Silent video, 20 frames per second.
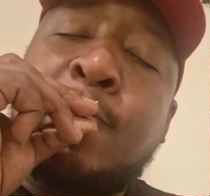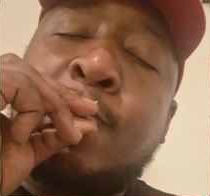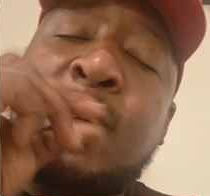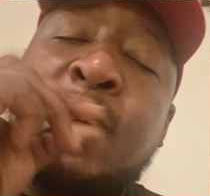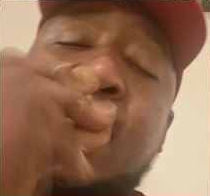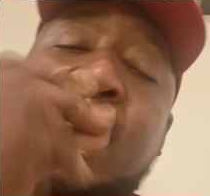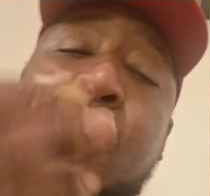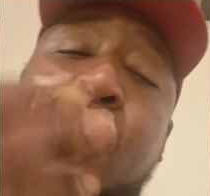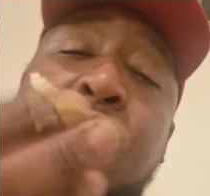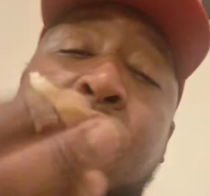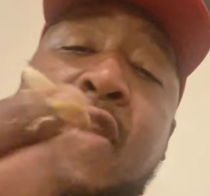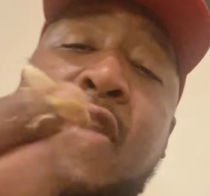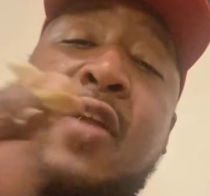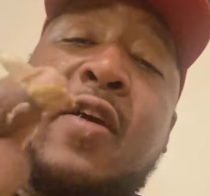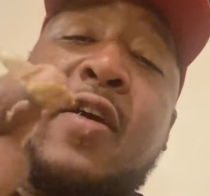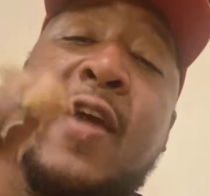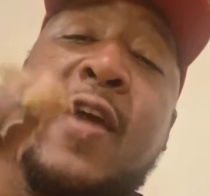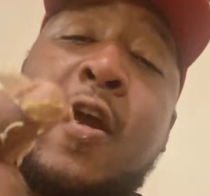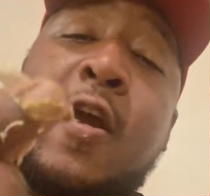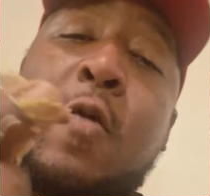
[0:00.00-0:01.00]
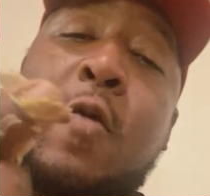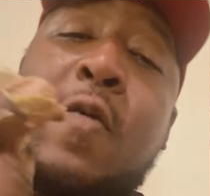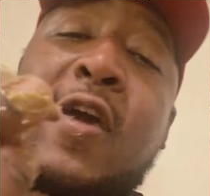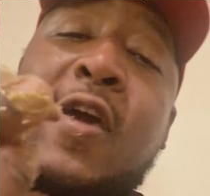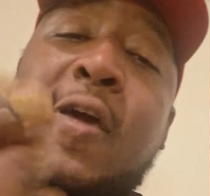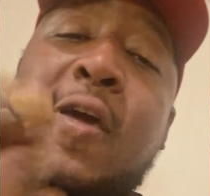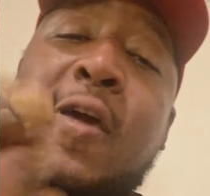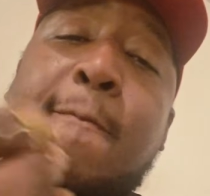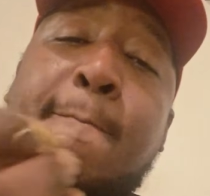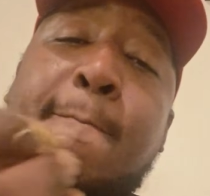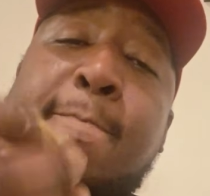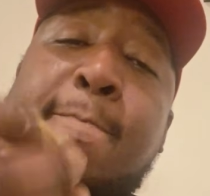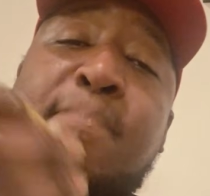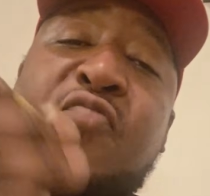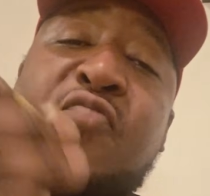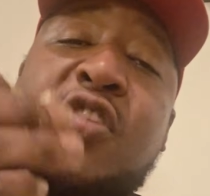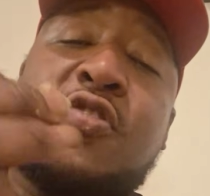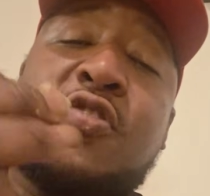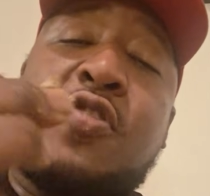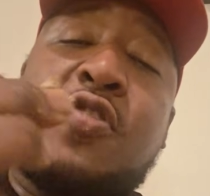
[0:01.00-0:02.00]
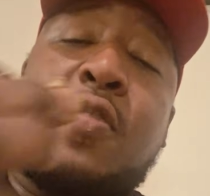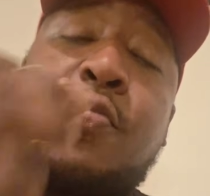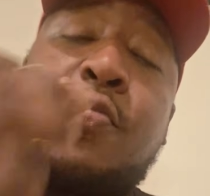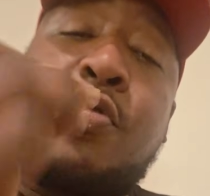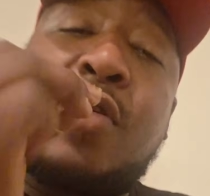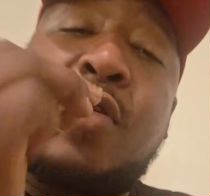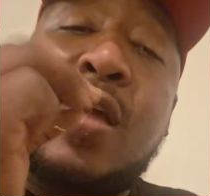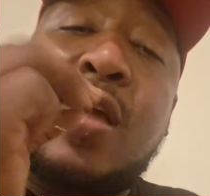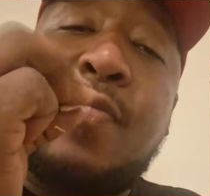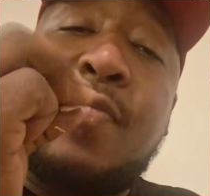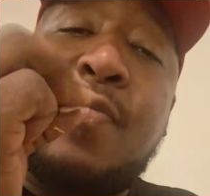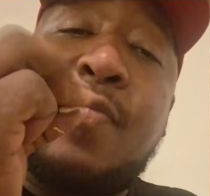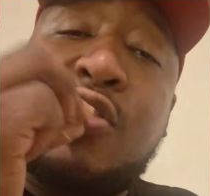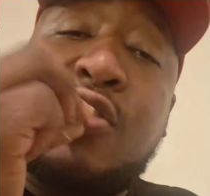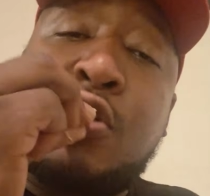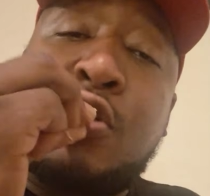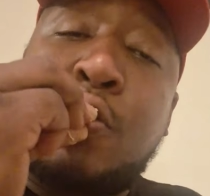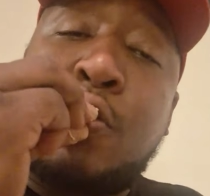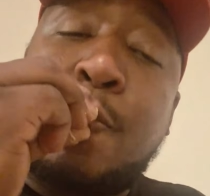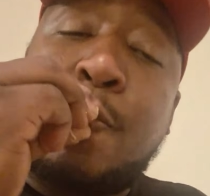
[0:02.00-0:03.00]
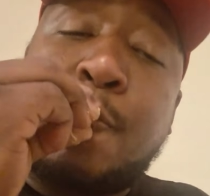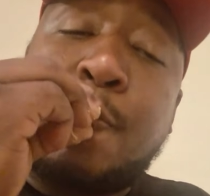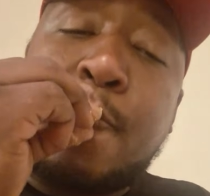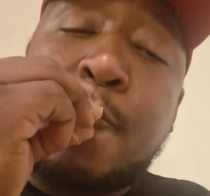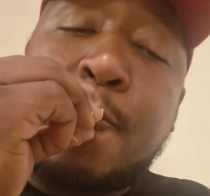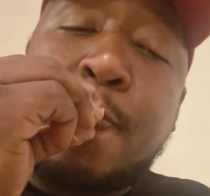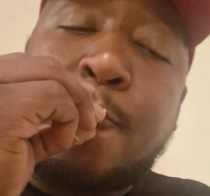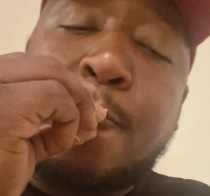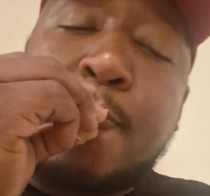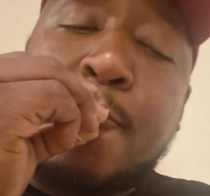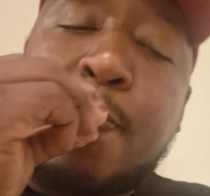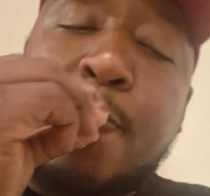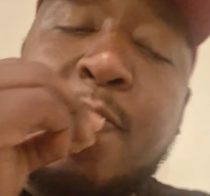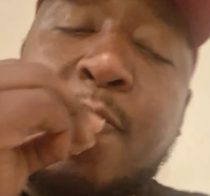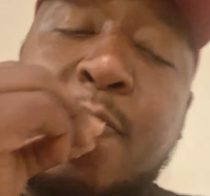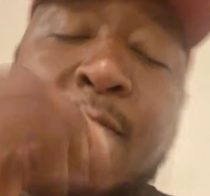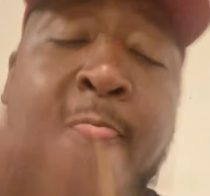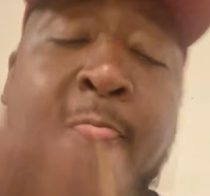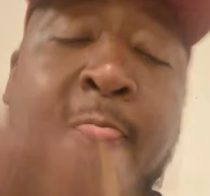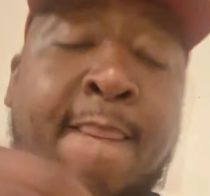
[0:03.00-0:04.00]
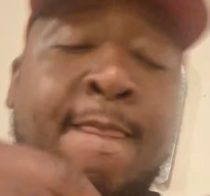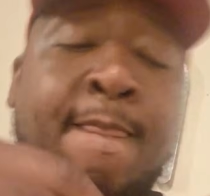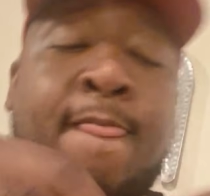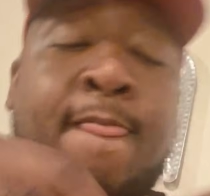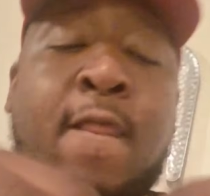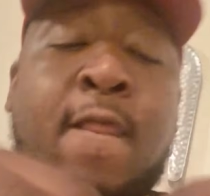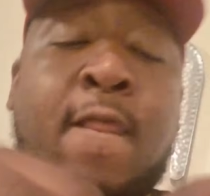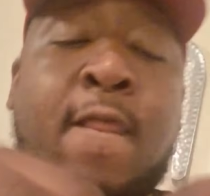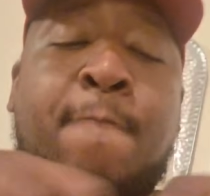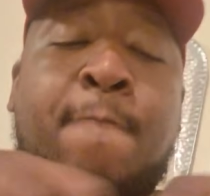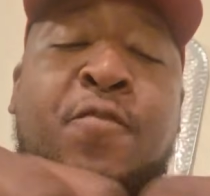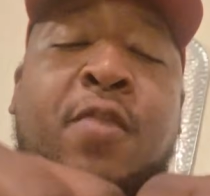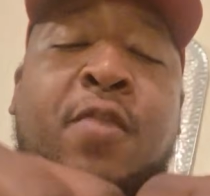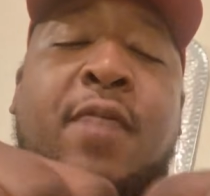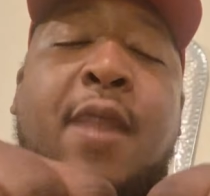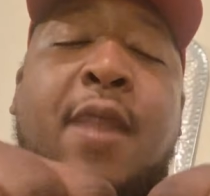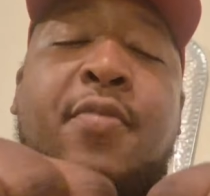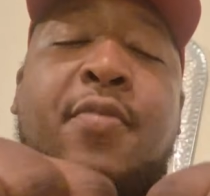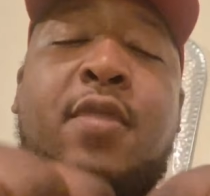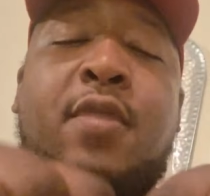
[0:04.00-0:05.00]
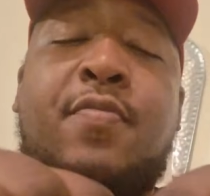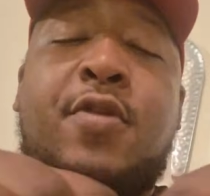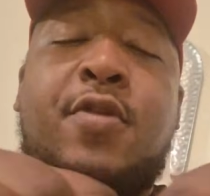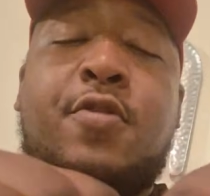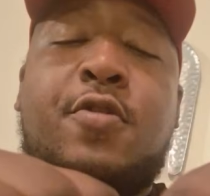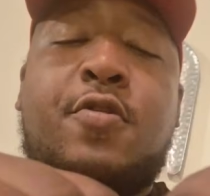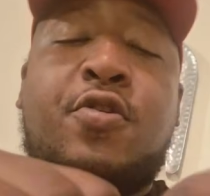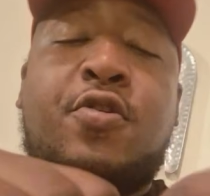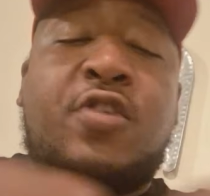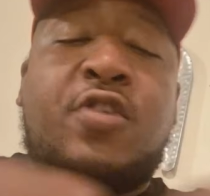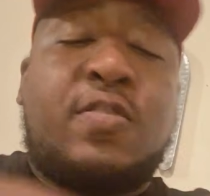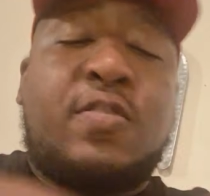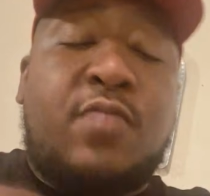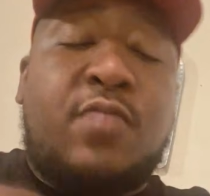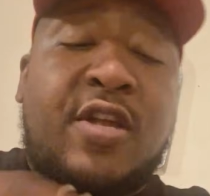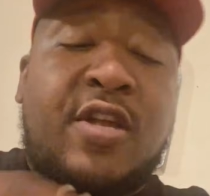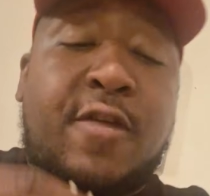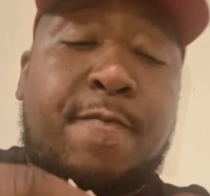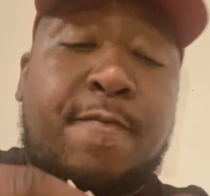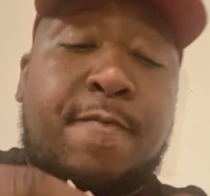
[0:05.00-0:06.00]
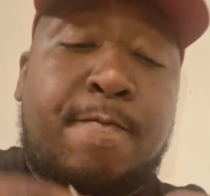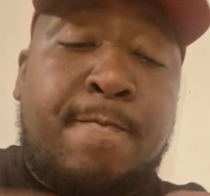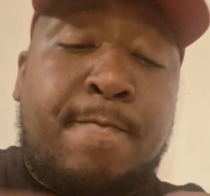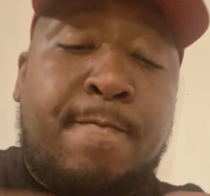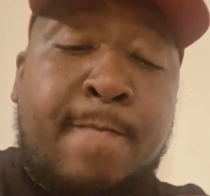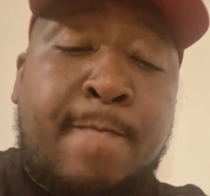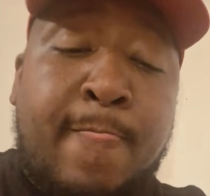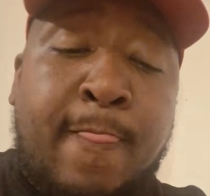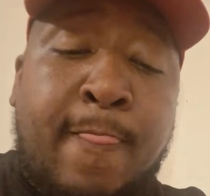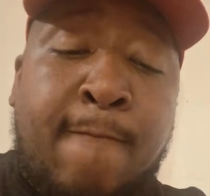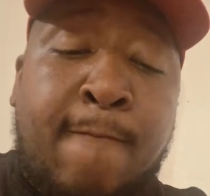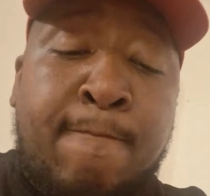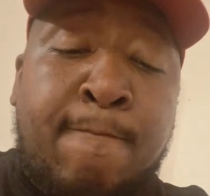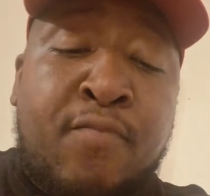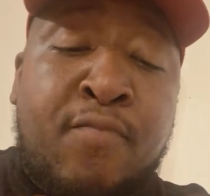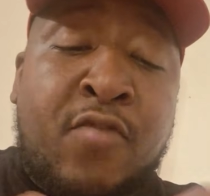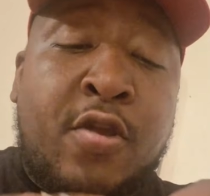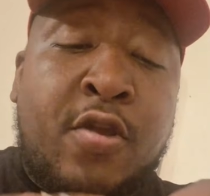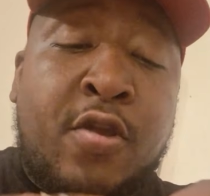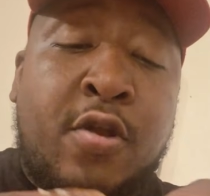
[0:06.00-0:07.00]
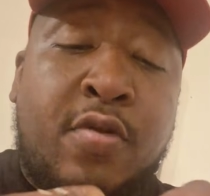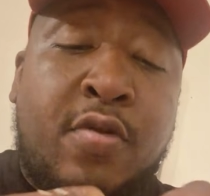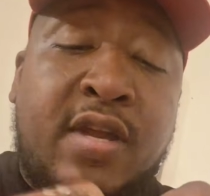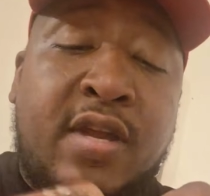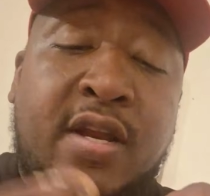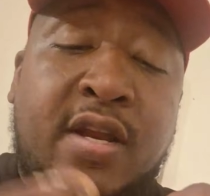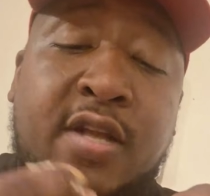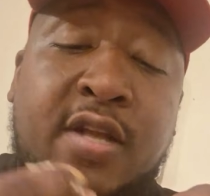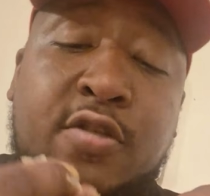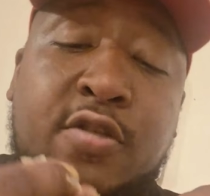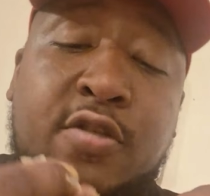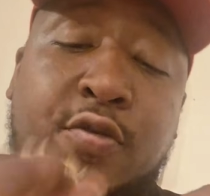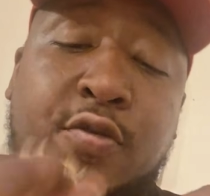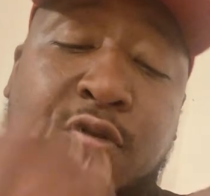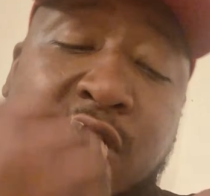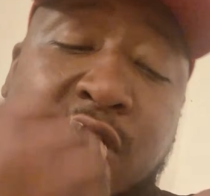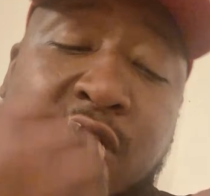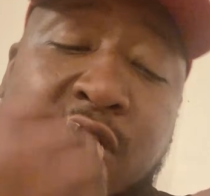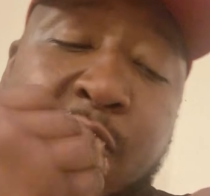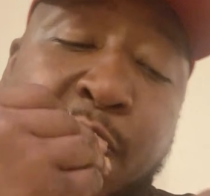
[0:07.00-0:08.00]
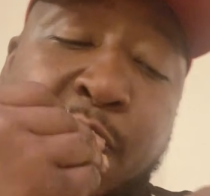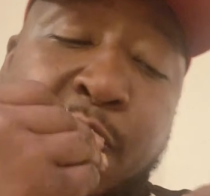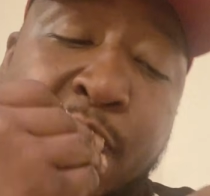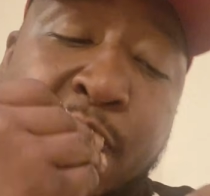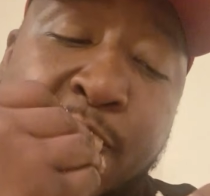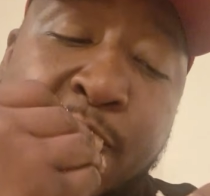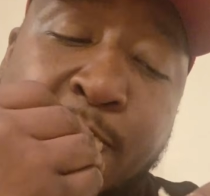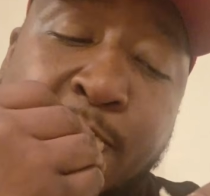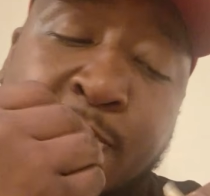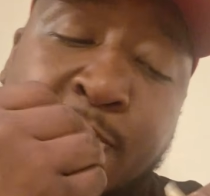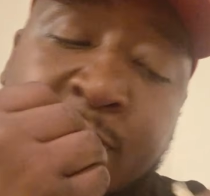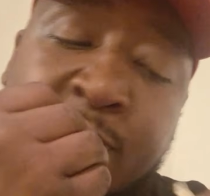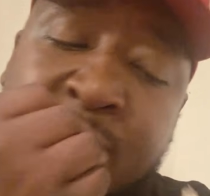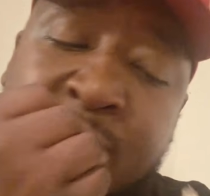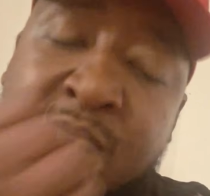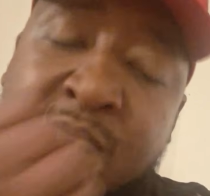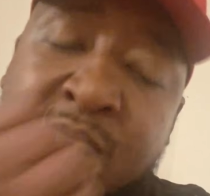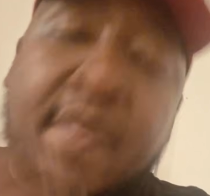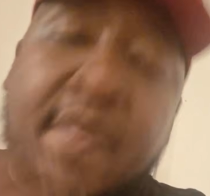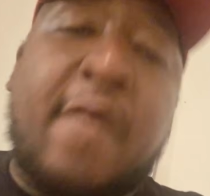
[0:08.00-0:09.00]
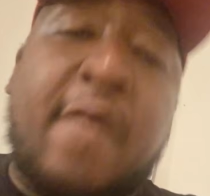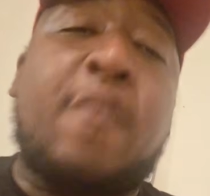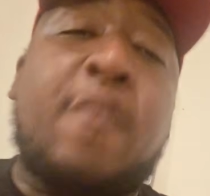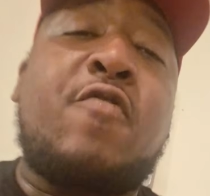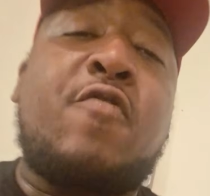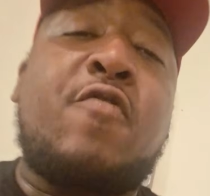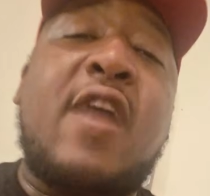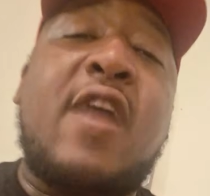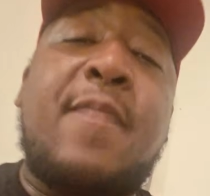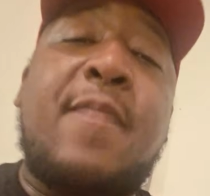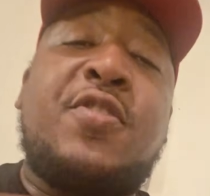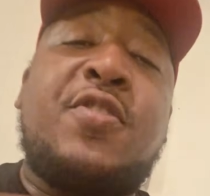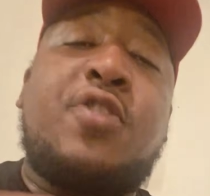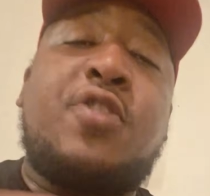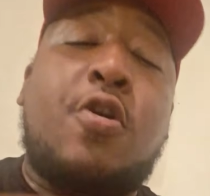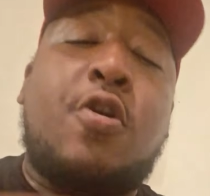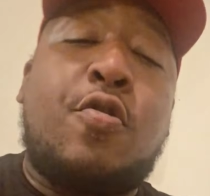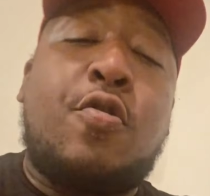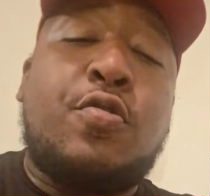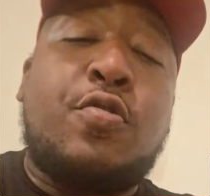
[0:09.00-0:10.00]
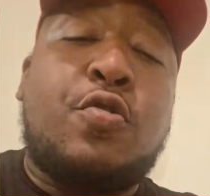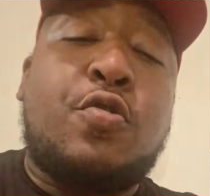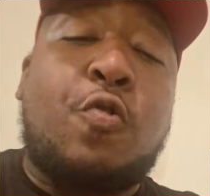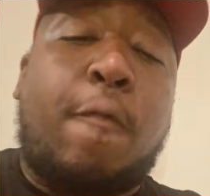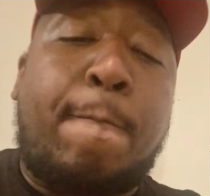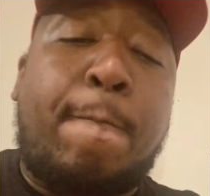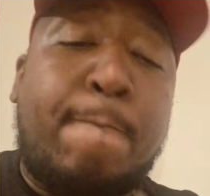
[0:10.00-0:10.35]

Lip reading: Create an airway so you can pull that meat through. You can pop in the middle or you can split it. You don't need any tools. Your crab is your own tool.